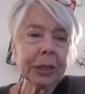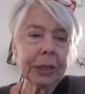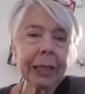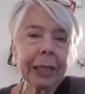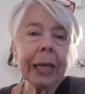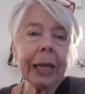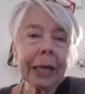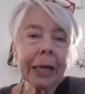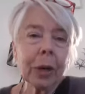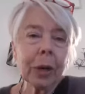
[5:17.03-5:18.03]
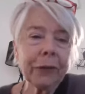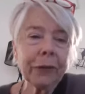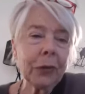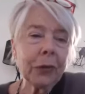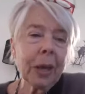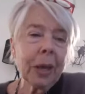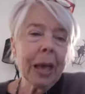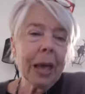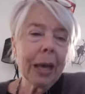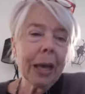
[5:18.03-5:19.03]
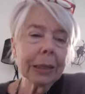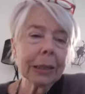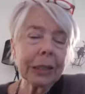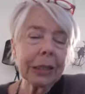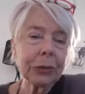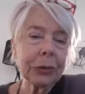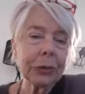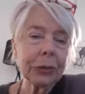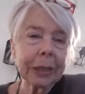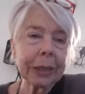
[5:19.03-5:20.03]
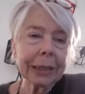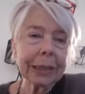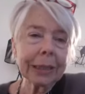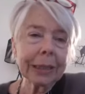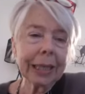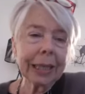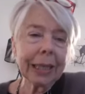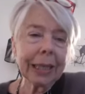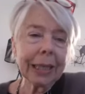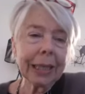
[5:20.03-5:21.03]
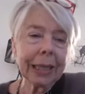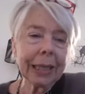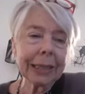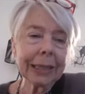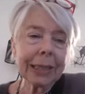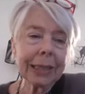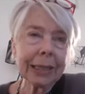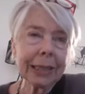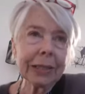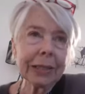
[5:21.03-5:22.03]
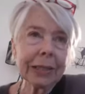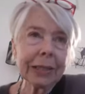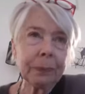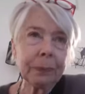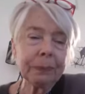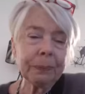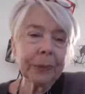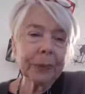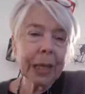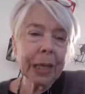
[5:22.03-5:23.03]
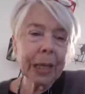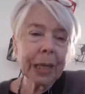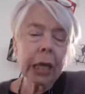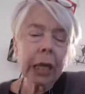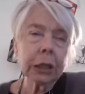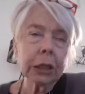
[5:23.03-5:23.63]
So there are quite a few central characters in this film. And